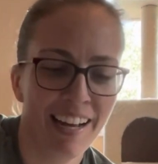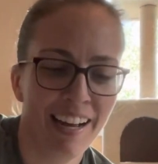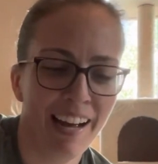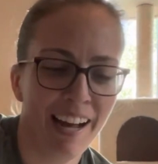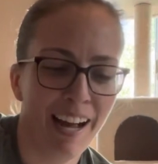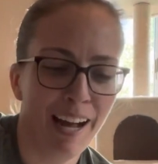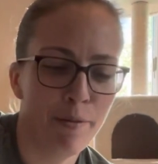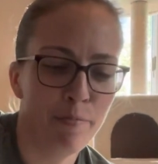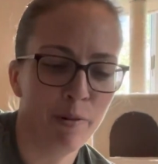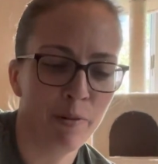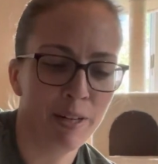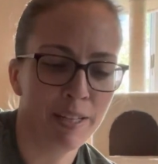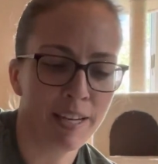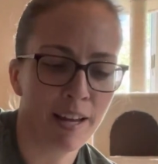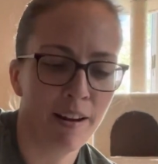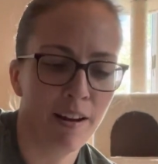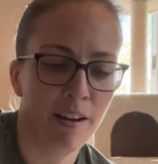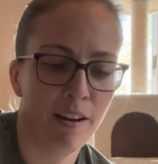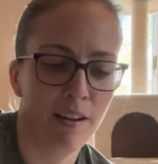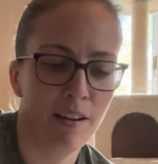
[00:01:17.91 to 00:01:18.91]
But we just
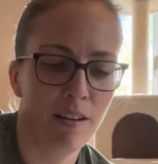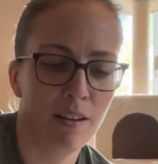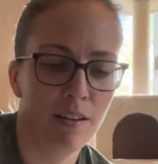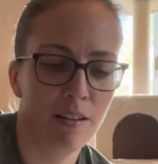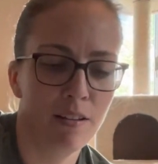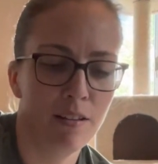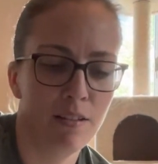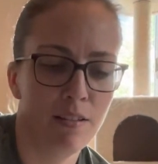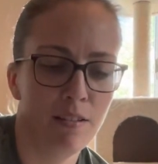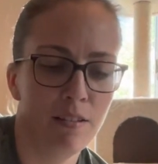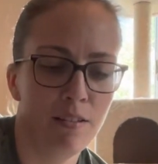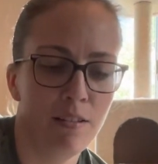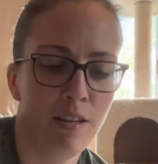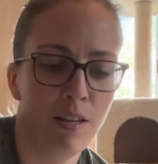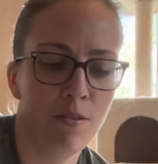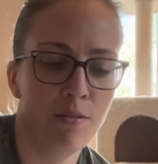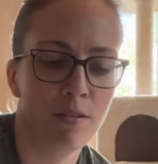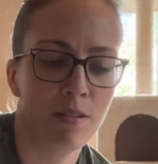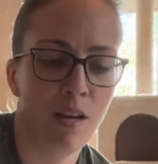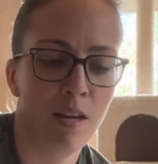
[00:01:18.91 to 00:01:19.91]
kind of
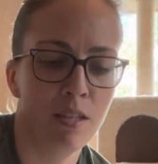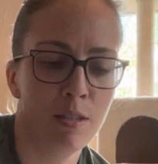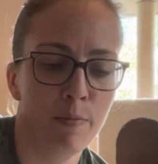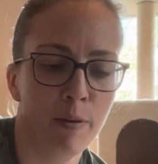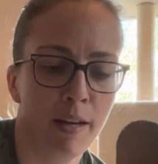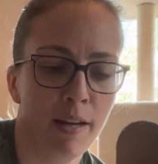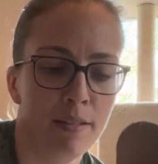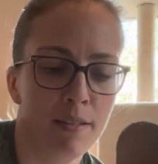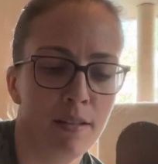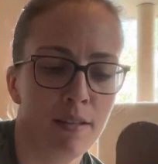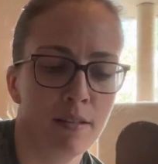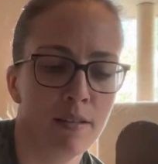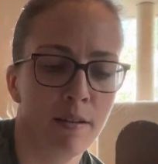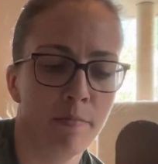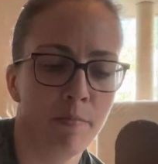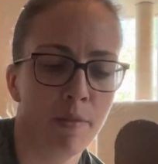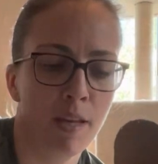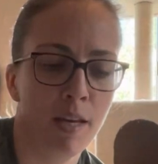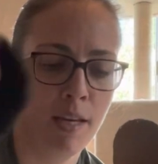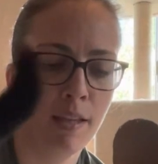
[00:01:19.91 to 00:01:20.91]
use this because it's
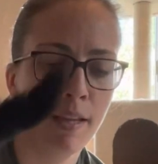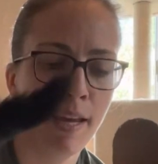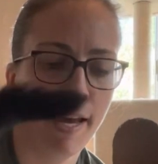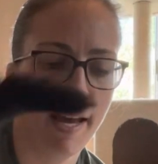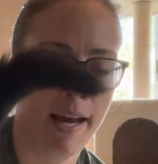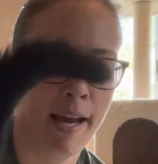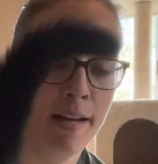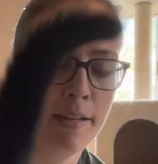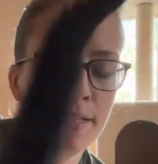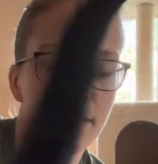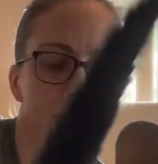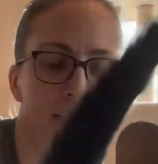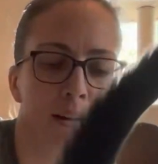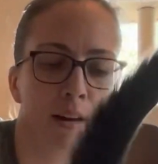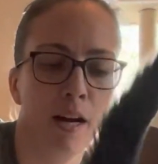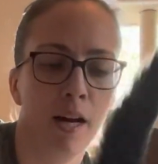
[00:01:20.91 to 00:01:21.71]
something that